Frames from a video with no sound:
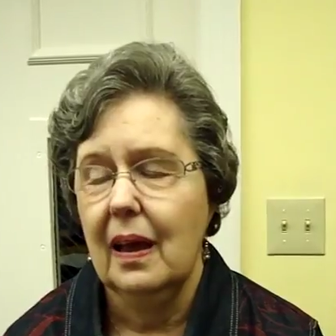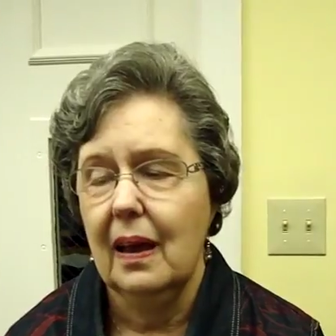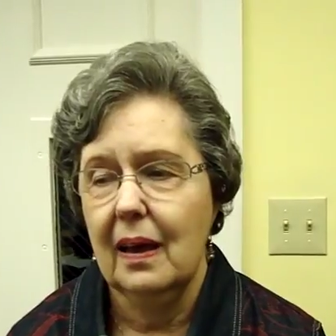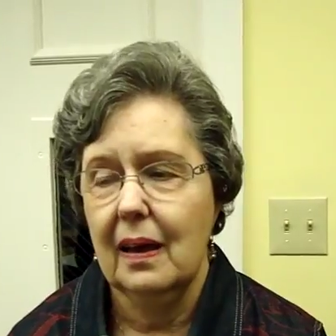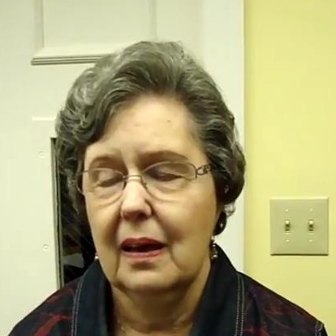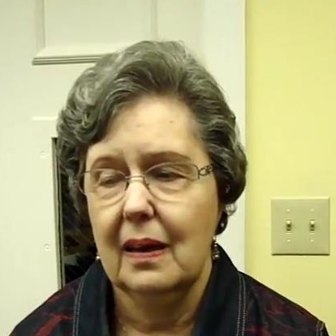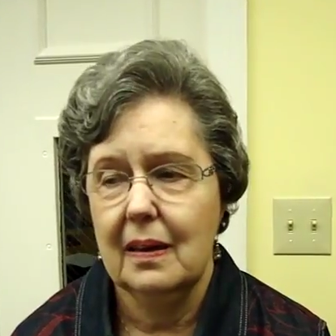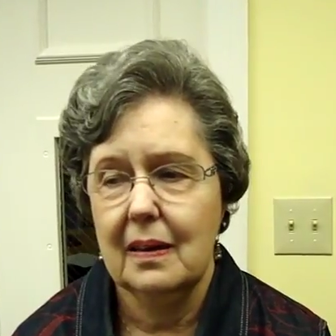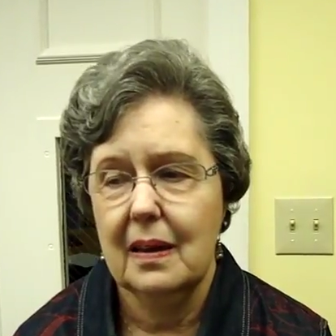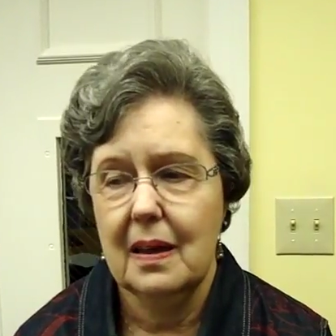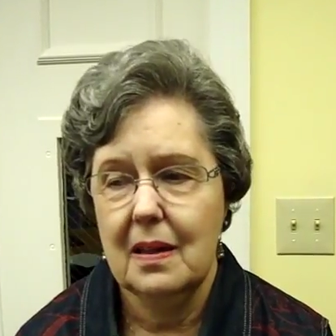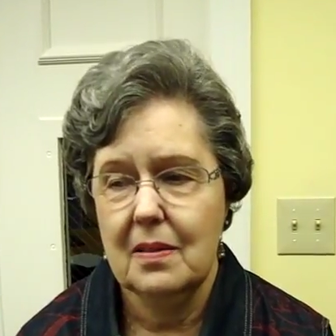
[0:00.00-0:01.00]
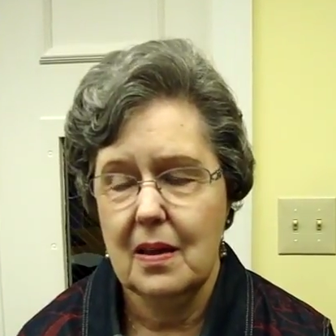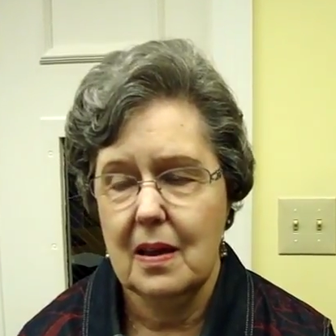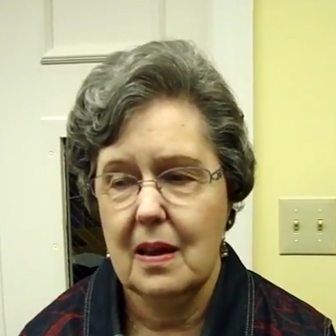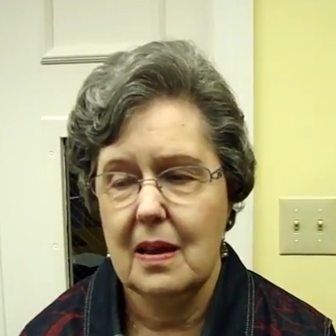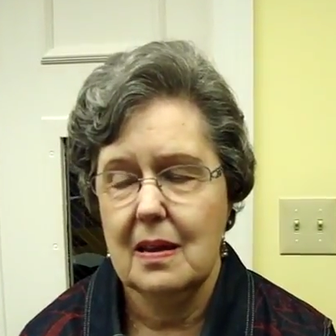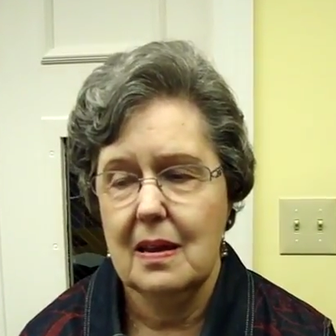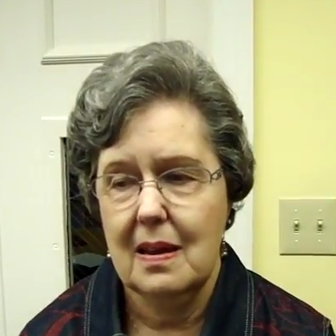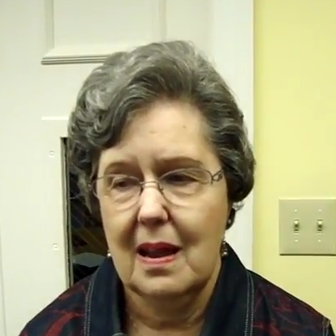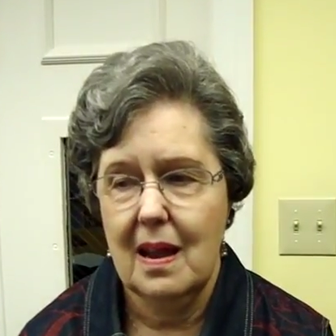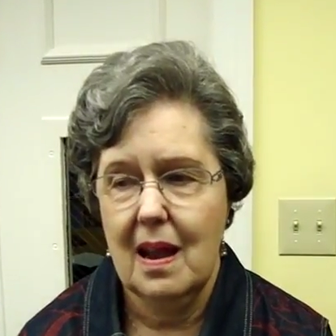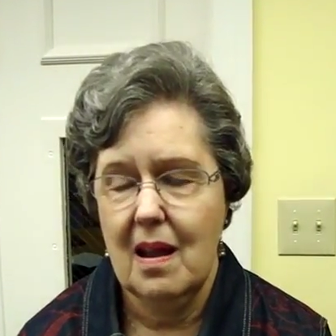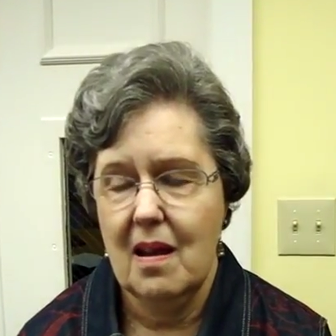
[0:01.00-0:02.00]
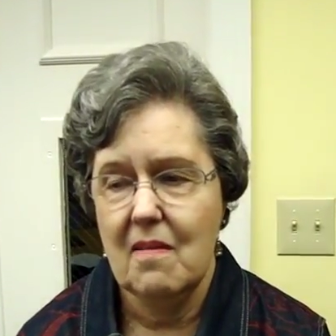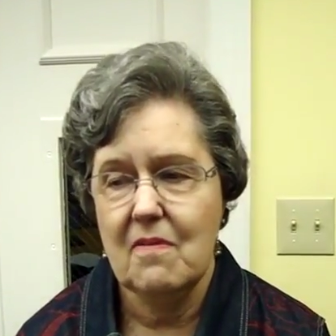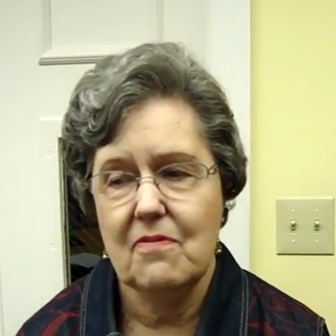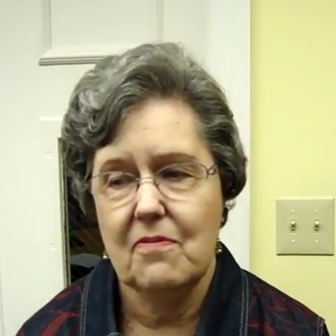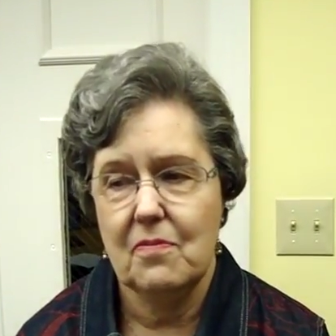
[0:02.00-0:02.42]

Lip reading: And they have